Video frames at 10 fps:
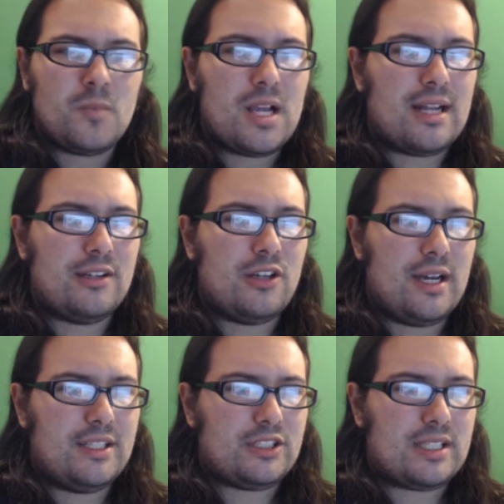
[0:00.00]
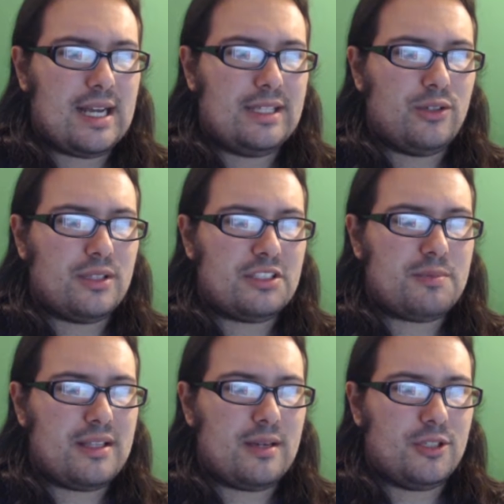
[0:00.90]
I don't know, I don't want to
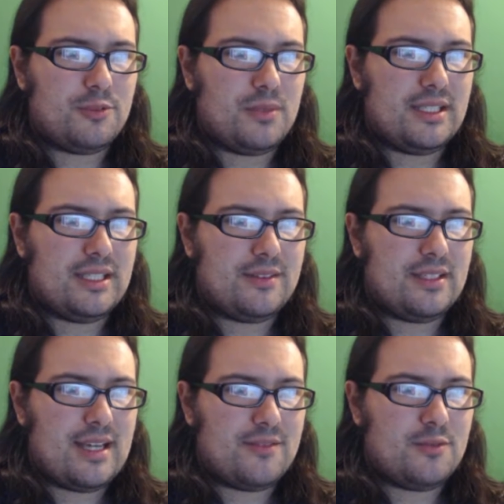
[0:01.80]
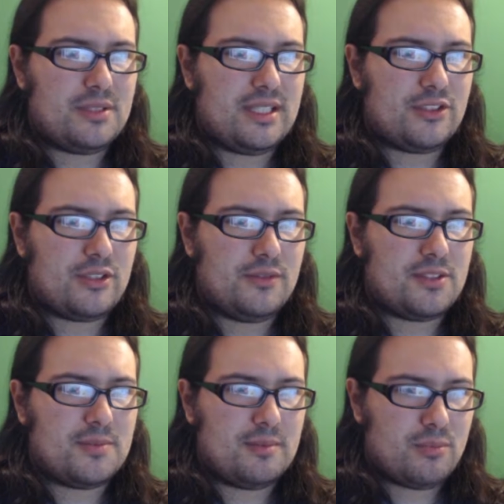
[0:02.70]
spend that much money and then have the potential of
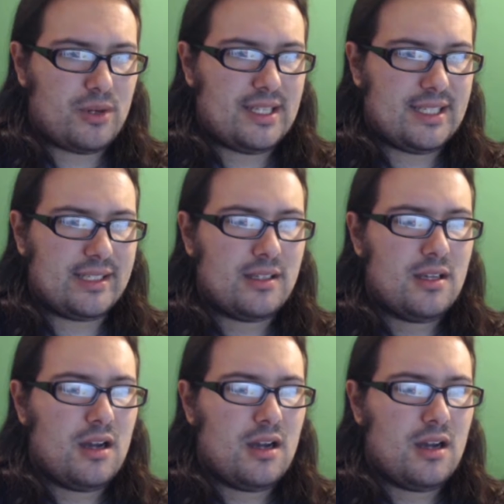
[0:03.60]
something breaking